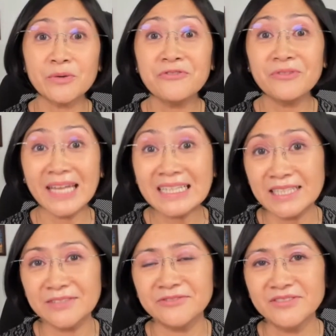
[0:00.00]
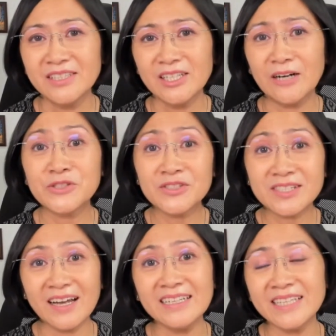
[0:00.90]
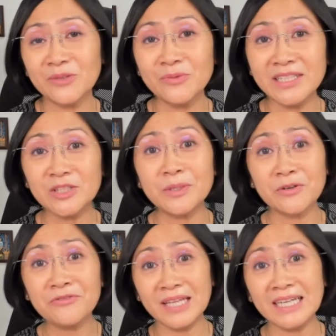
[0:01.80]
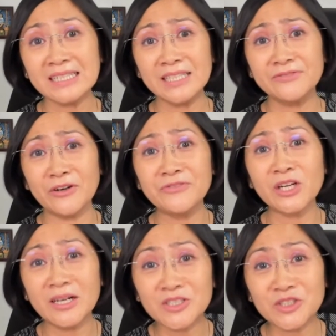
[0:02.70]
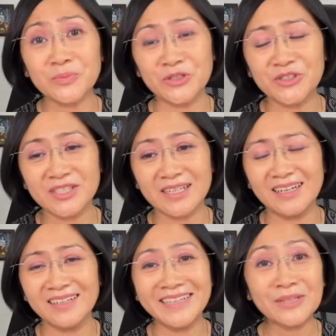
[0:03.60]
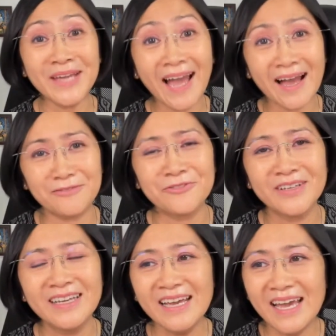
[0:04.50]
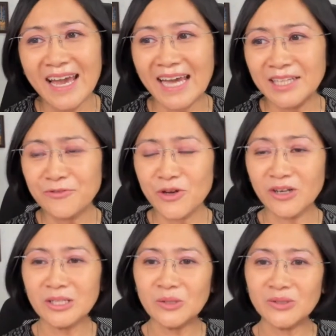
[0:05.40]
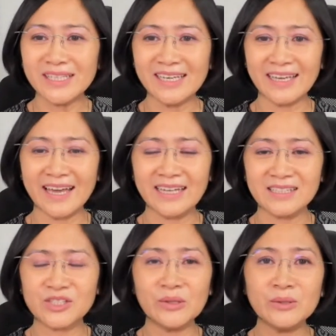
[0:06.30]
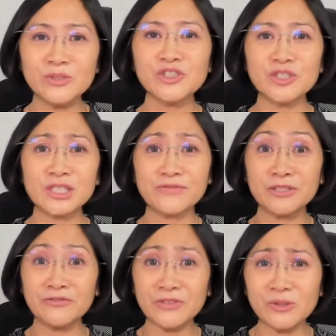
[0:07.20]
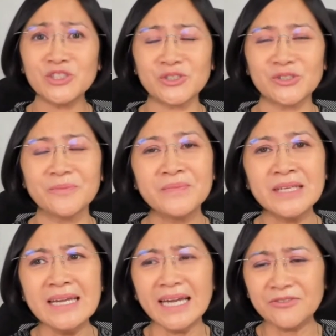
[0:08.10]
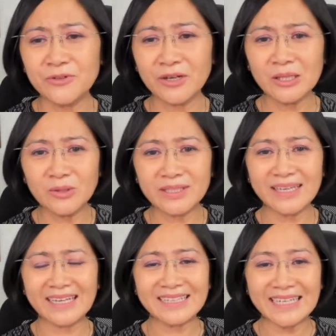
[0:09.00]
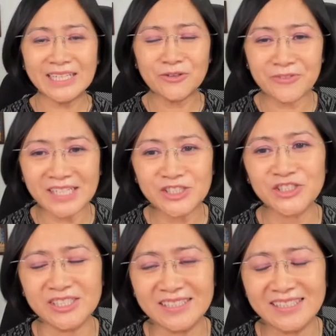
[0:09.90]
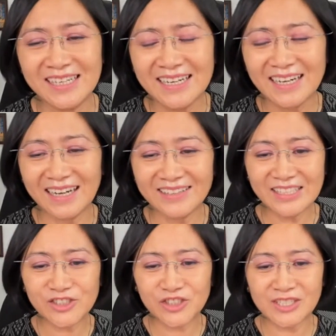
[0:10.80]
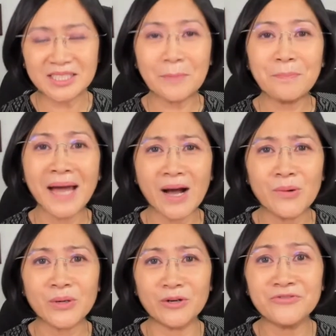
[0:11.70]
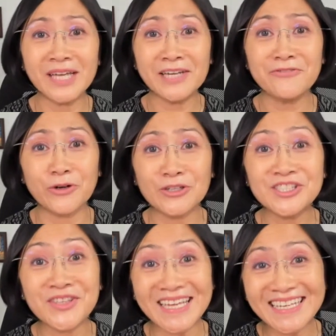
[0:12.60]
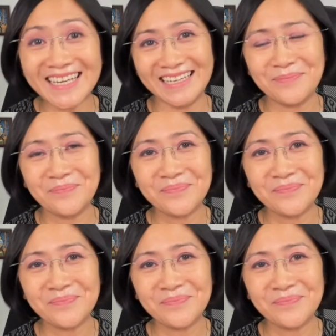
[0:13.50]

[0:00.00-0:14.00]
be reflective of society and we need to be reflective of the customers uh, that we have. And if you're looking at solutions for the future, and if you're looking at innovation, I think just the power of diverse thinking